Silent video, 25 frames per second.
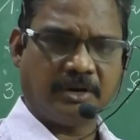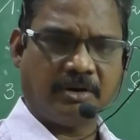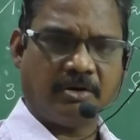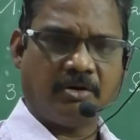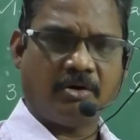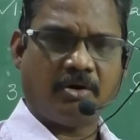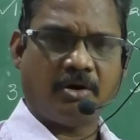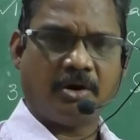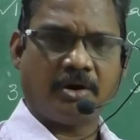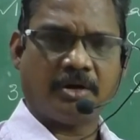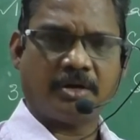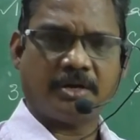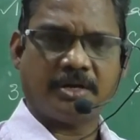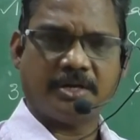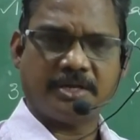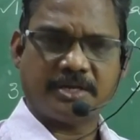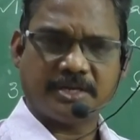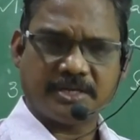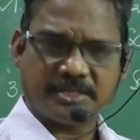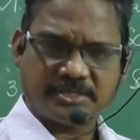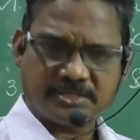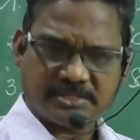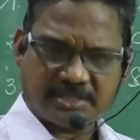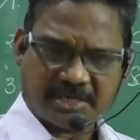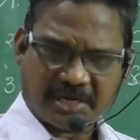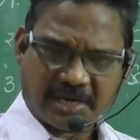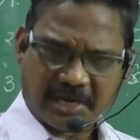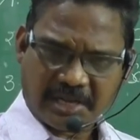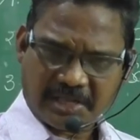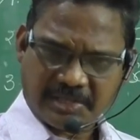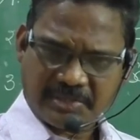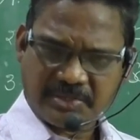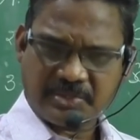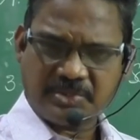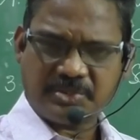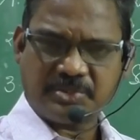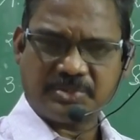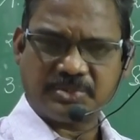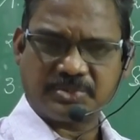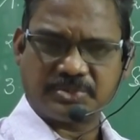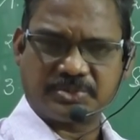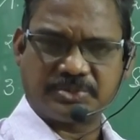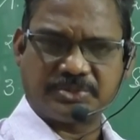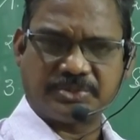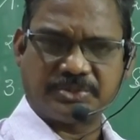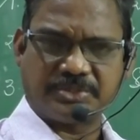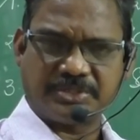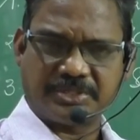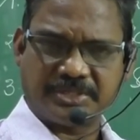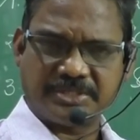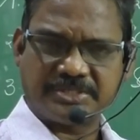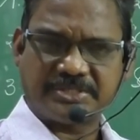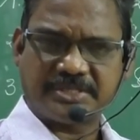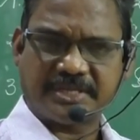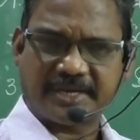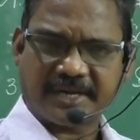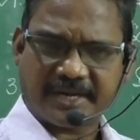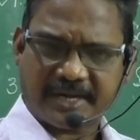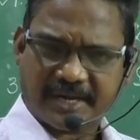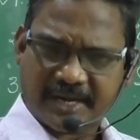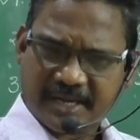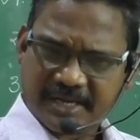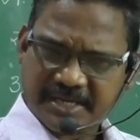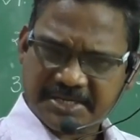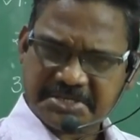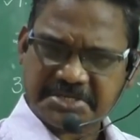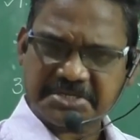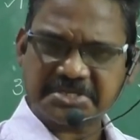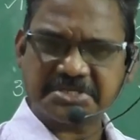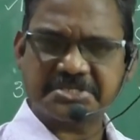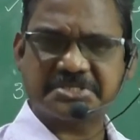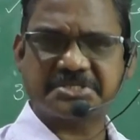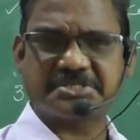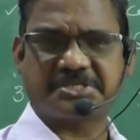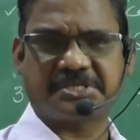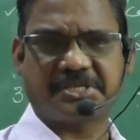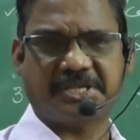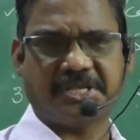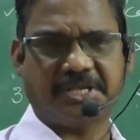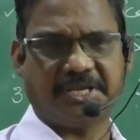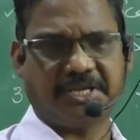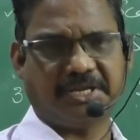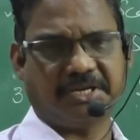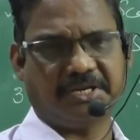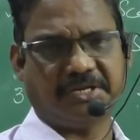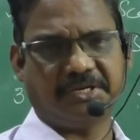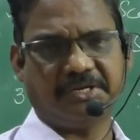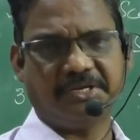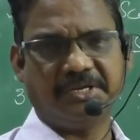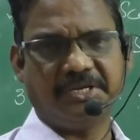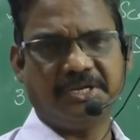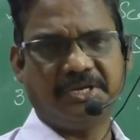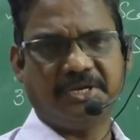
or it is reduced. It is a reduction scale.